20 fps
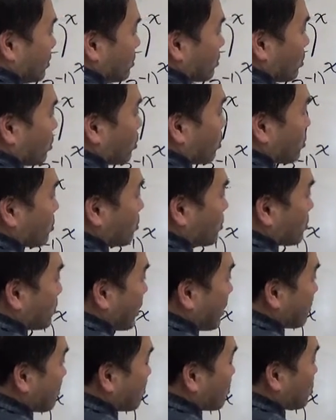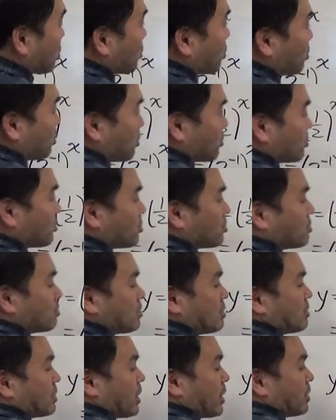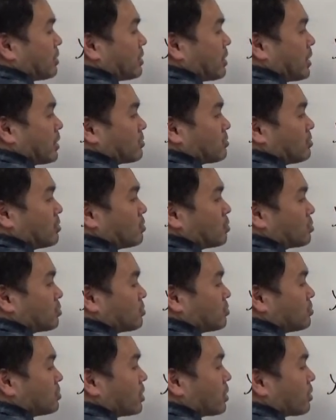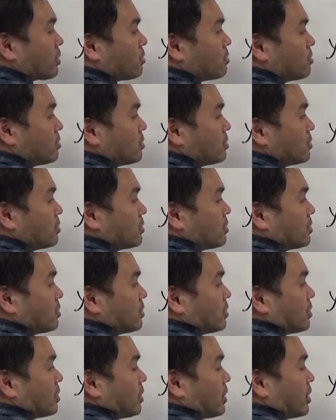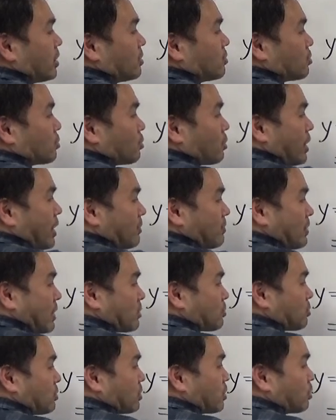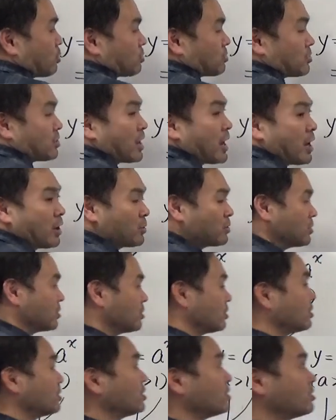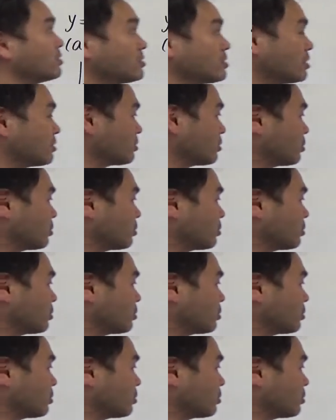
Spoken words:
the horizontal asymptote will still be at x equal to 0, and the graph actually goes down instead of